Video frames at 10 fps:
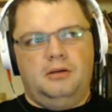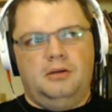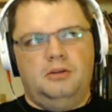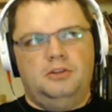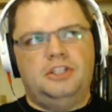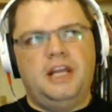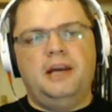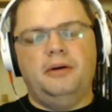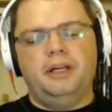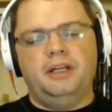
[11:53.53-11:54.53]

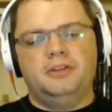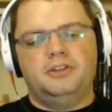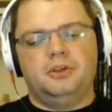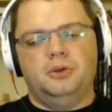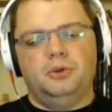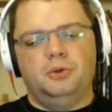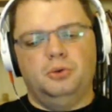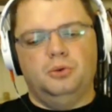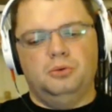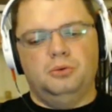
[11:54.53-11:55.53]
daring
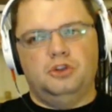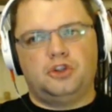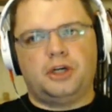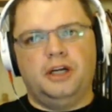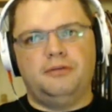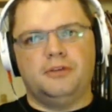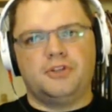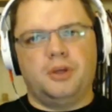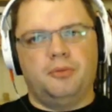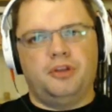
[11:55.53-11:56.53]
to try for
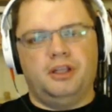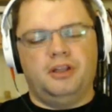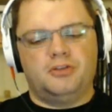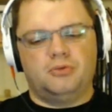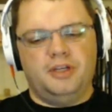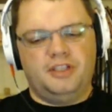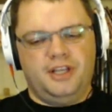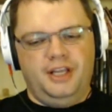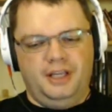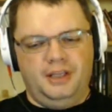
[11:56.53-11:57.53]
something that's
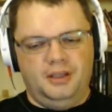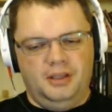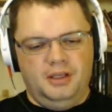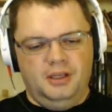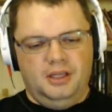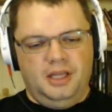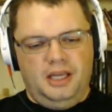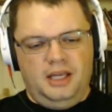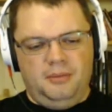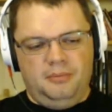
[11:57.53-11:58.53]
risky
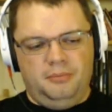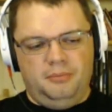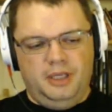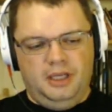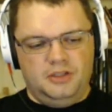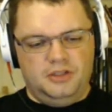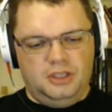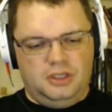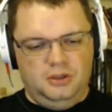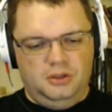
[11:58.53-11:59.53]
because it
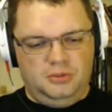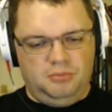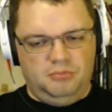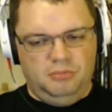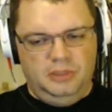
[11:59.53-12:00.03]
could lead